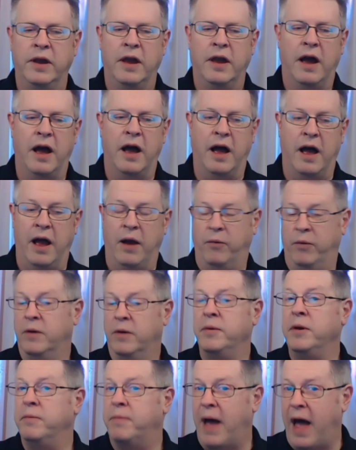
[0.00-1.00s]
I will
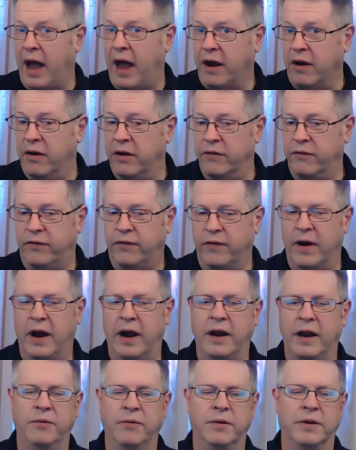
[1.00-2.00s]
be back on
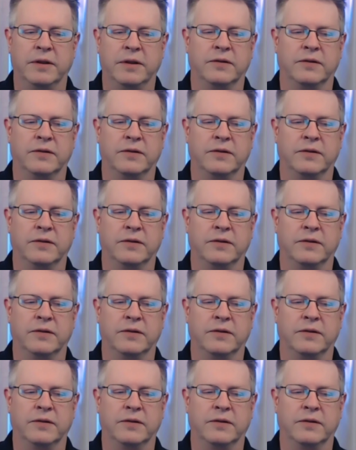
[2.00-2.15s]
Friday with the